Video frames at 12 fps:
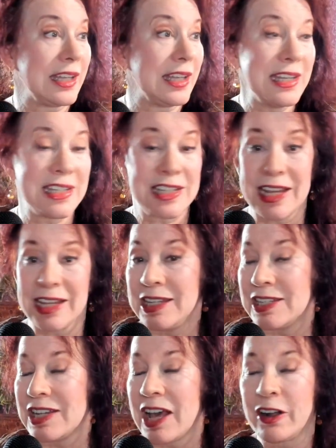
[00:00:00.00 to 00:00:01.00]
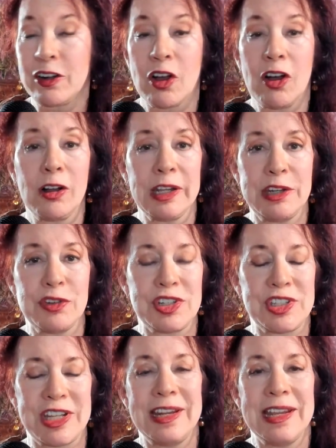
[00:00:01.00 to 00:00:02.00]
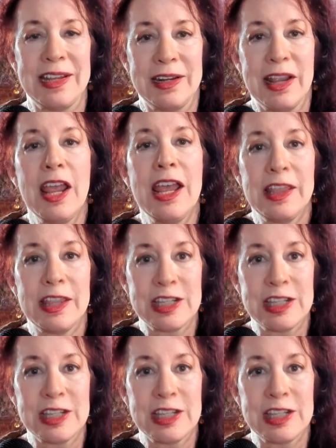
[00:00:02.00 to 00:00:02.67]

he's not at all interested in the